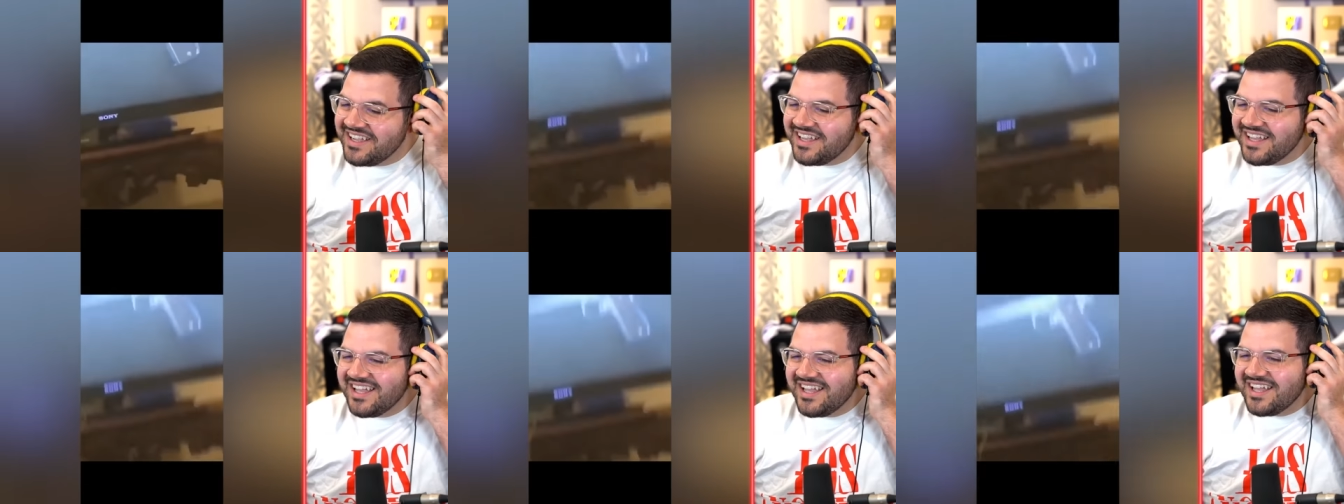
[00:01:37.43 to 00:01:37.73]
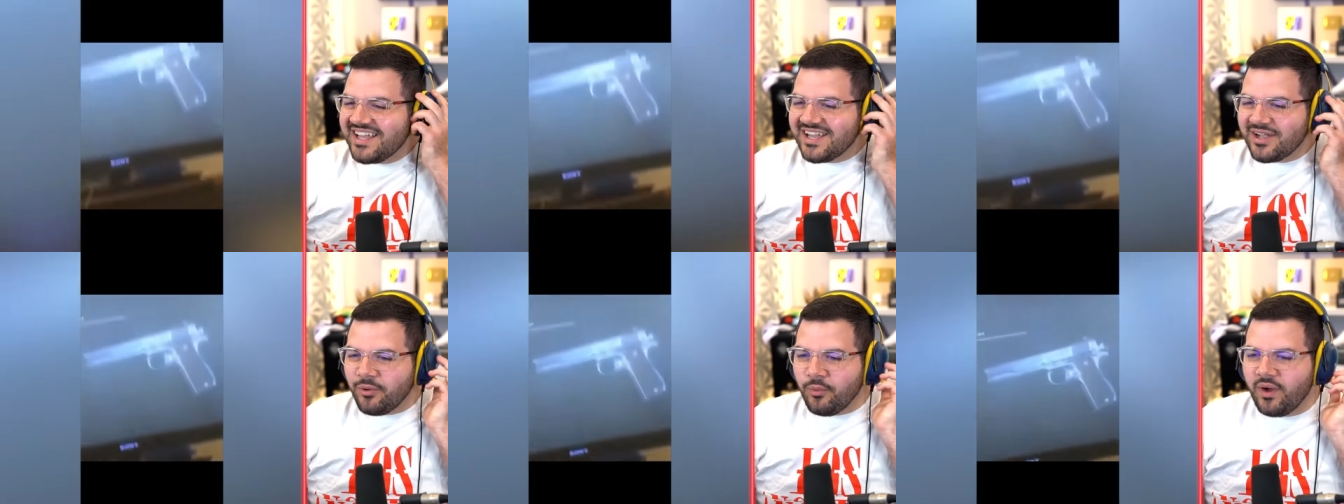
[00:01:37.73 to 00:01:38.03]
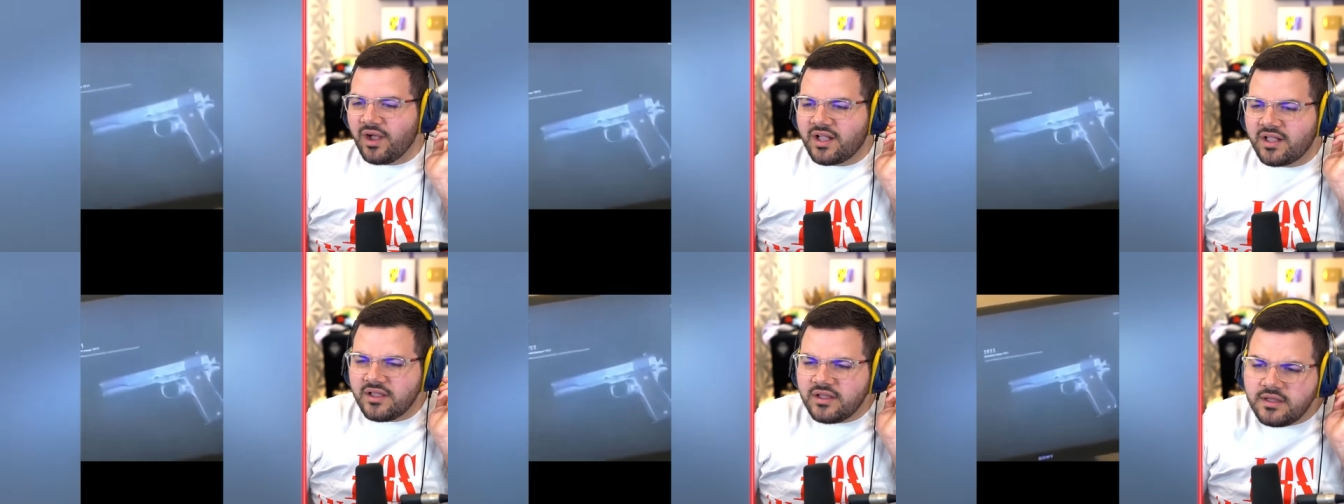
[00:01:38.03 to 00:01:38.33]
bro, that's what,
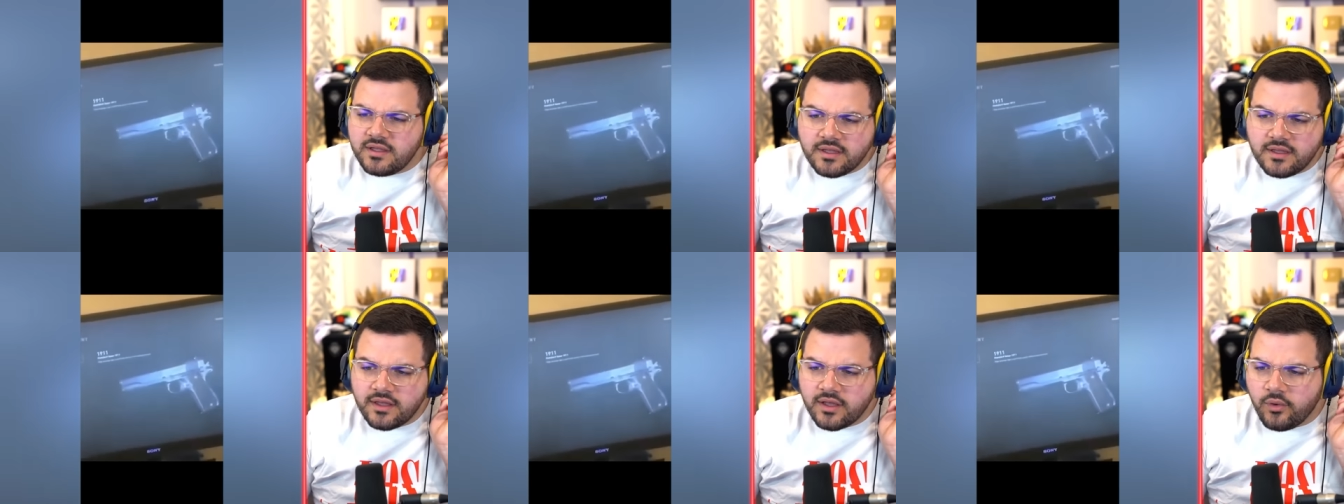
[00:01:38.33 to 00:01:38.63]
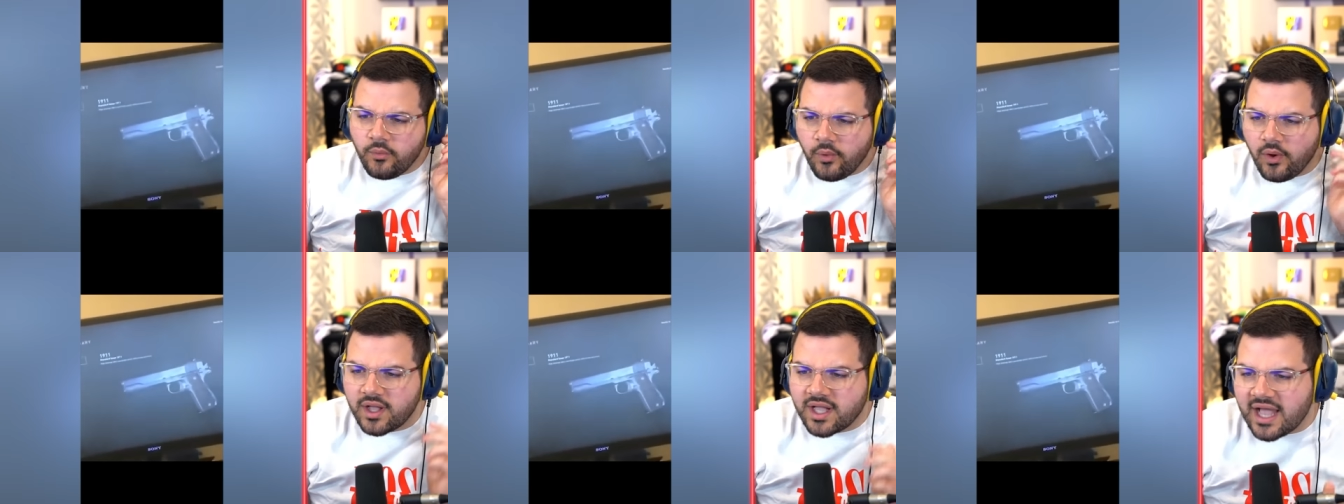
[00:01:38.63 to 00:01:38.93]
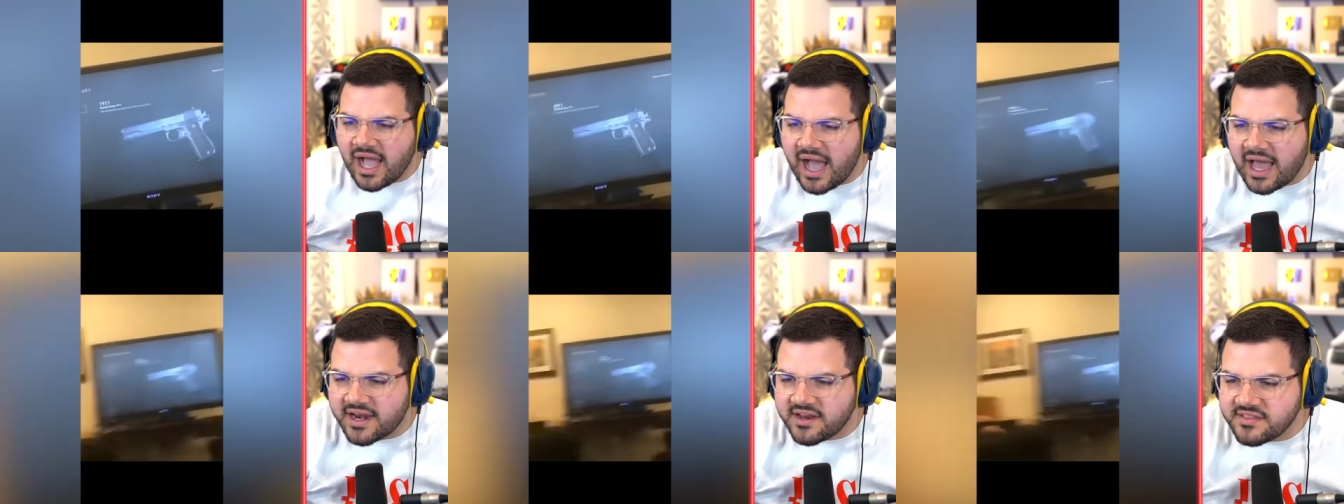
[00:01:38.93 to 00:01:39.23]
a crazy guy. What
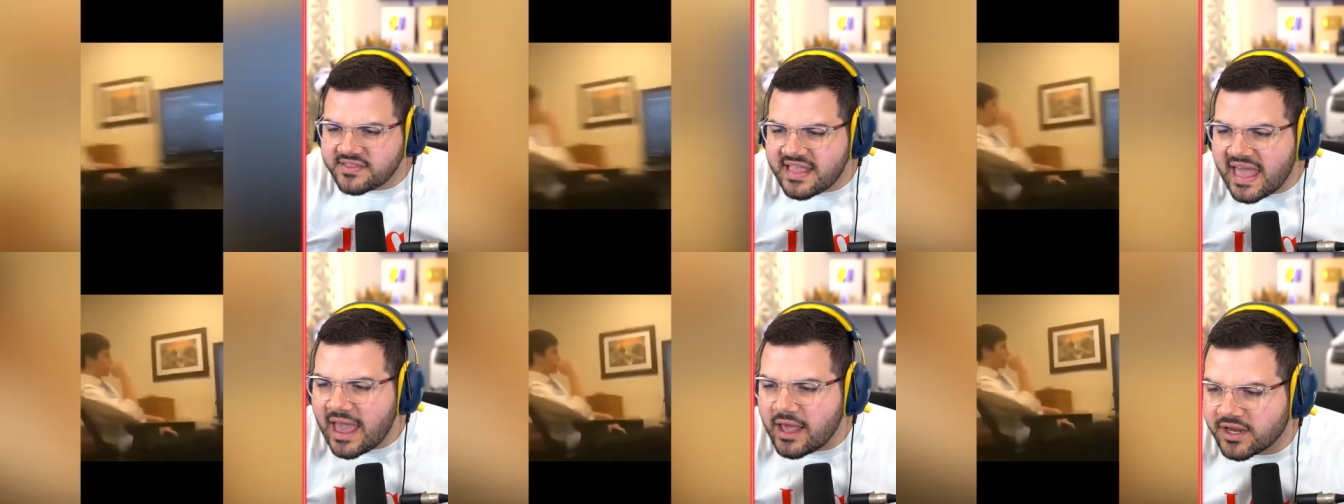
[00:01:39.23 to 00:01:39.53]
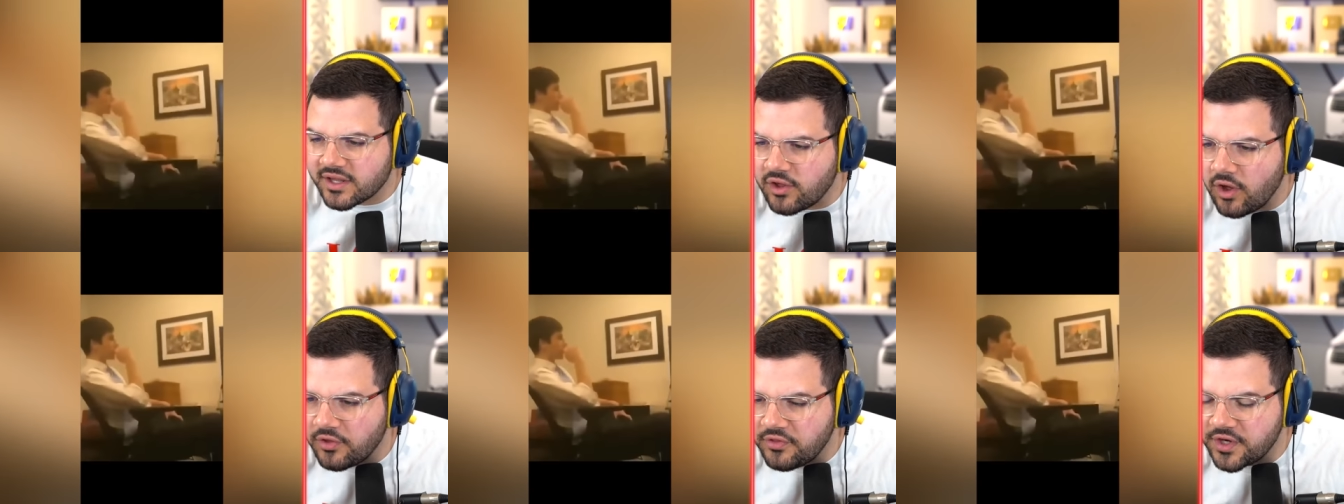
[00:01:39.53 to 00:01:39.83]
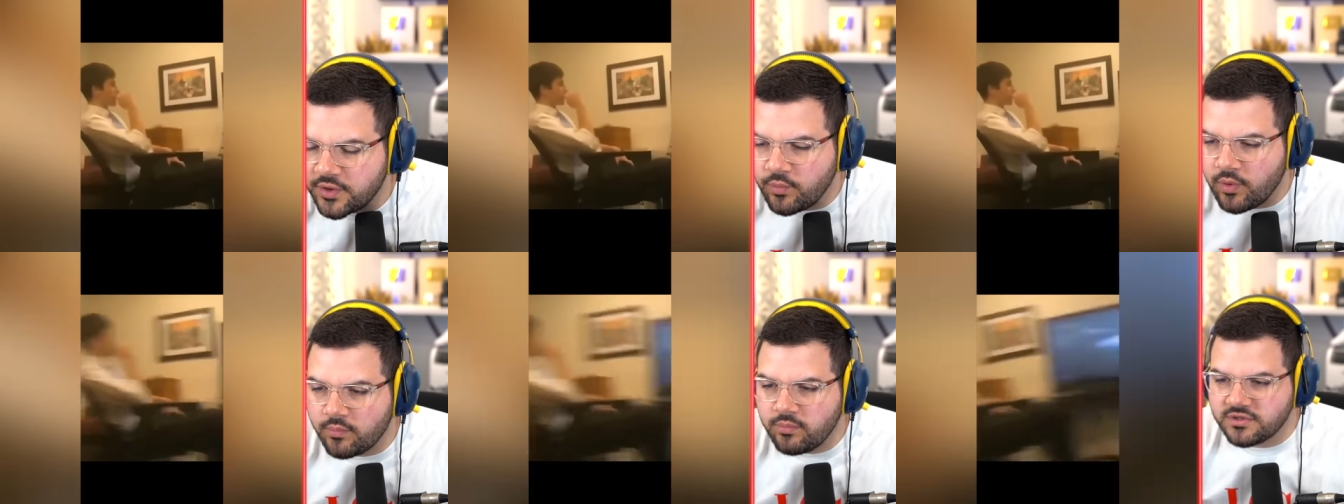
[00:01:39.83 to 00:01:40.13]
god is that? All the
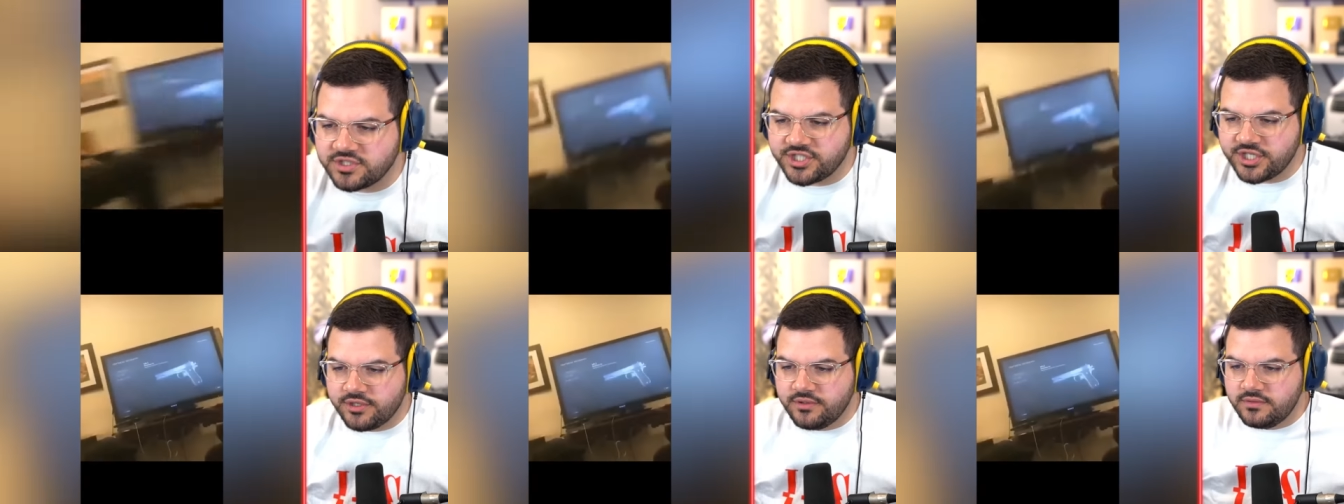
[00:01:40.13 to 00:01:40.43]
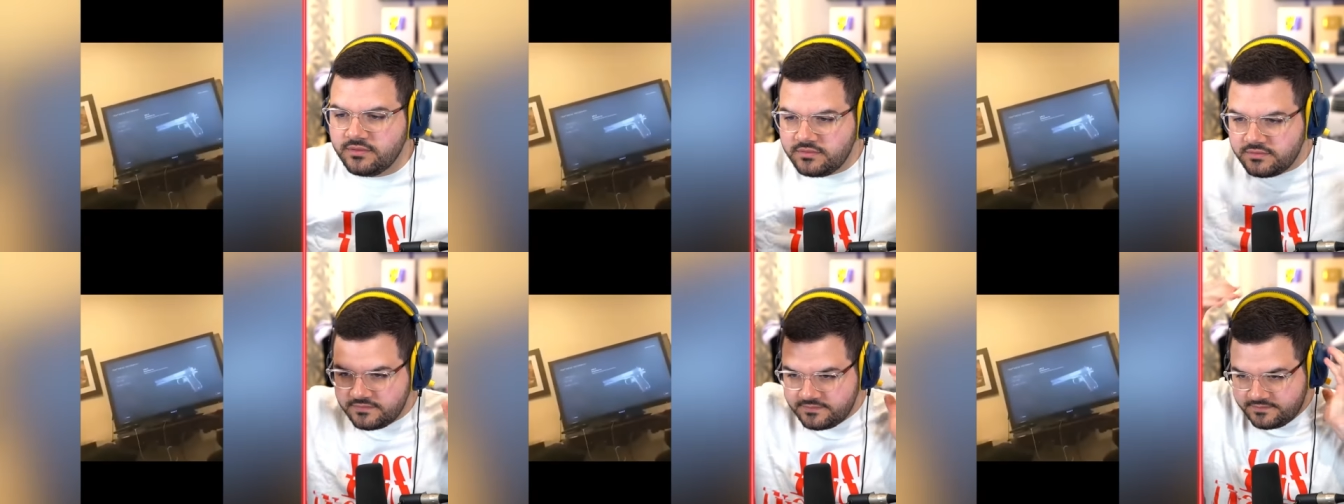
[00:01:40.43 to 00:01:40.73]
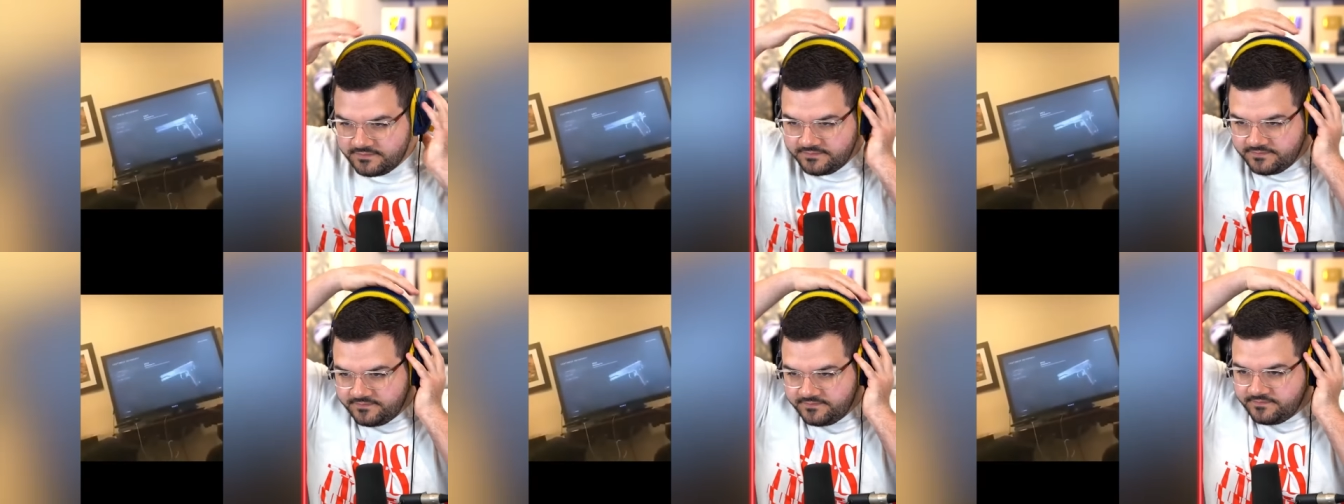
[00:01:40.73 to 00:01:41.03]
new World War II?
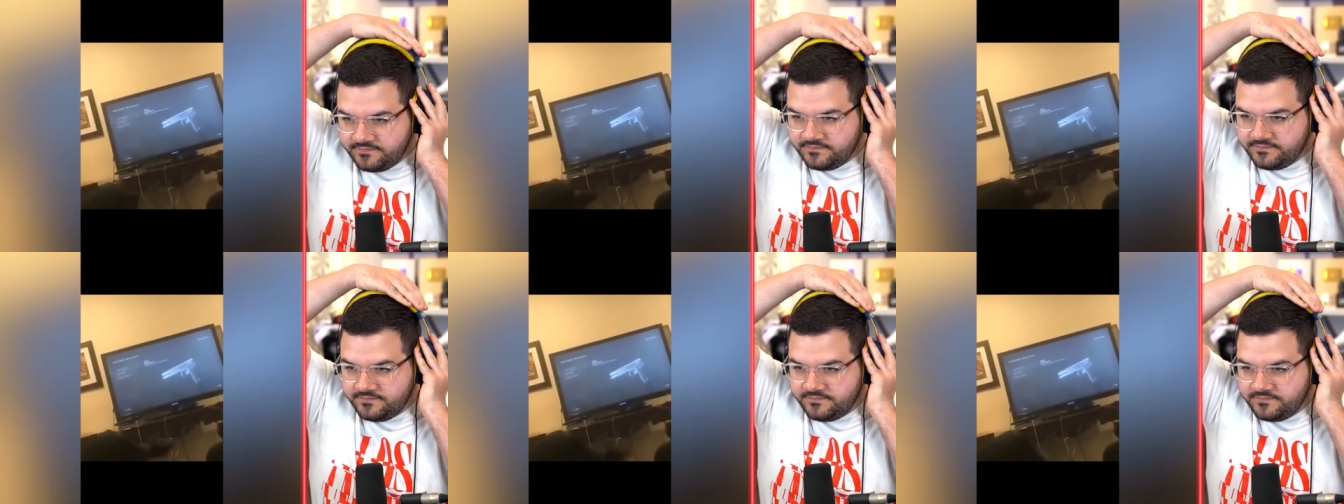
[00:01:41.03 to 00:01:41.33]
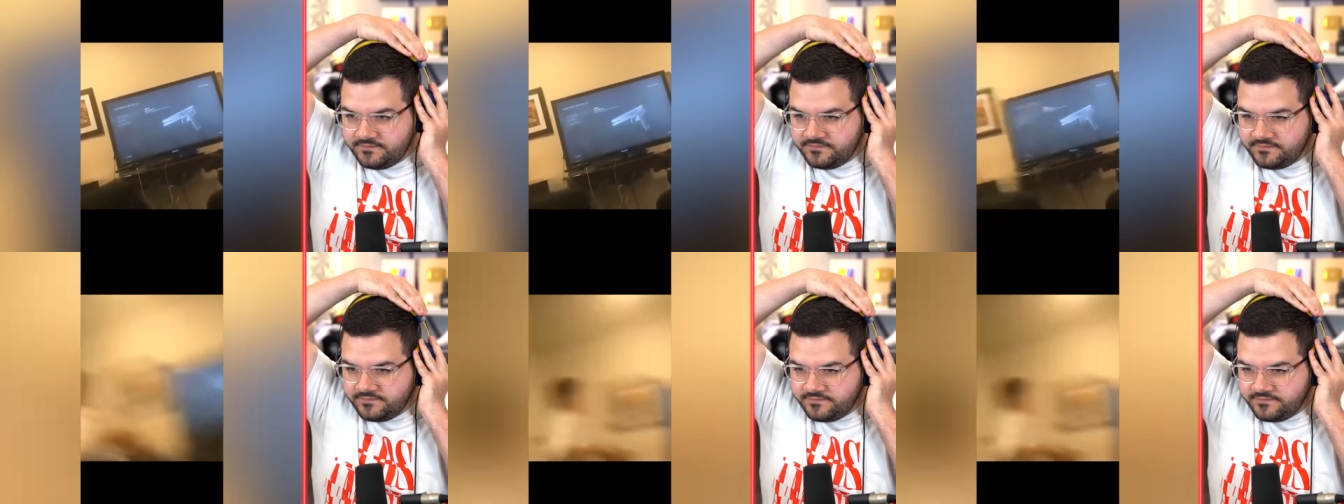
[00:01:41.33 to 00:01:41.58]
Bro, bro.